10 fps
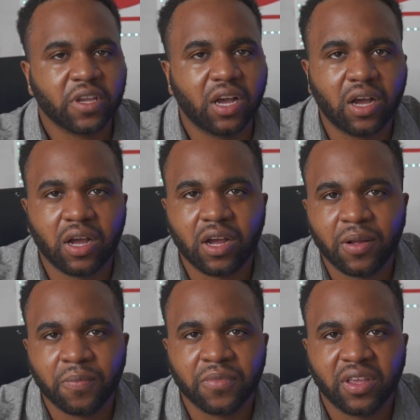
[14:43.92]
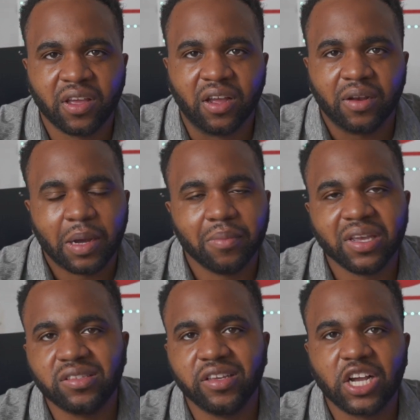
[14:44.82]
my
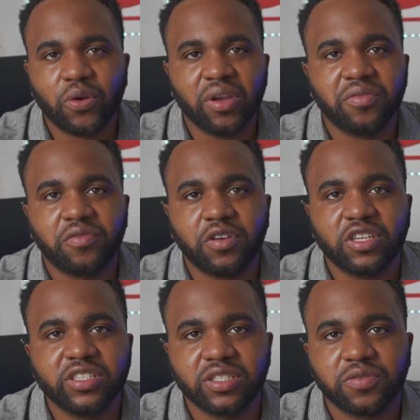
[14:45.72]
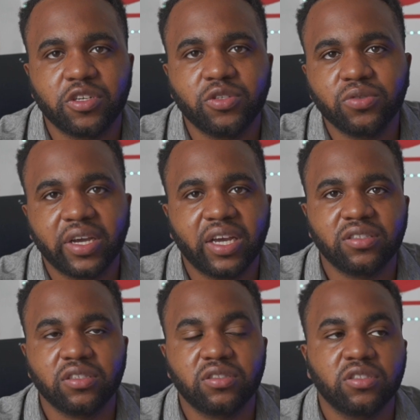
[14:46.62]
main takeaway for this, for you
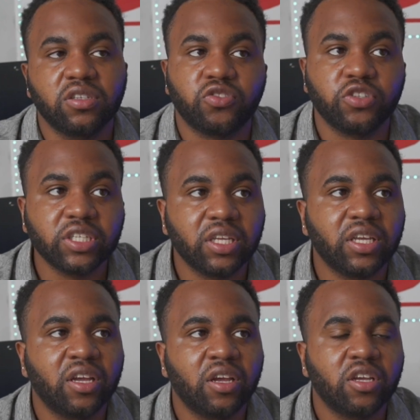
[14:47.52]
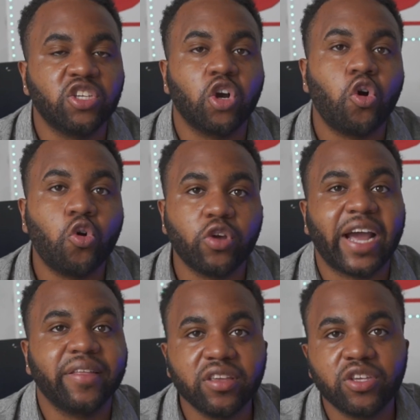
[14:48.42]
guys, is to just really,
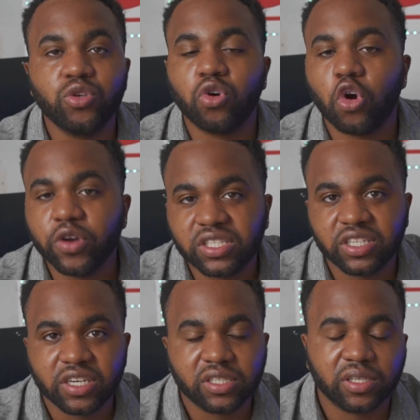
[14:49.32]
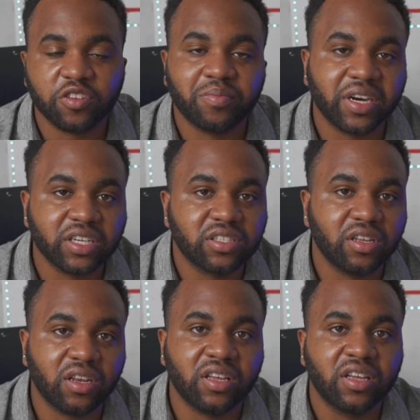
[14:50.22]
I think you owe it to yourself
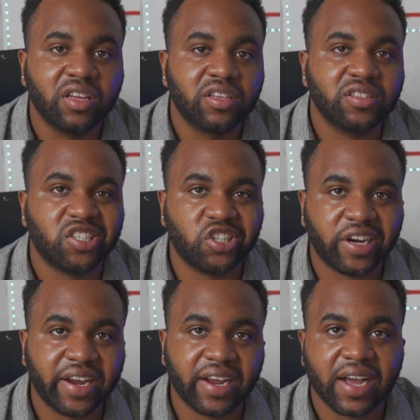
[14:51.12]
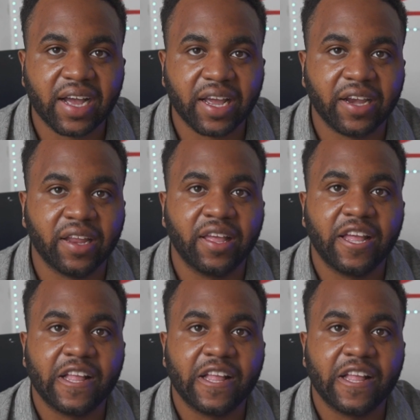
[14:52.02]
personally to try and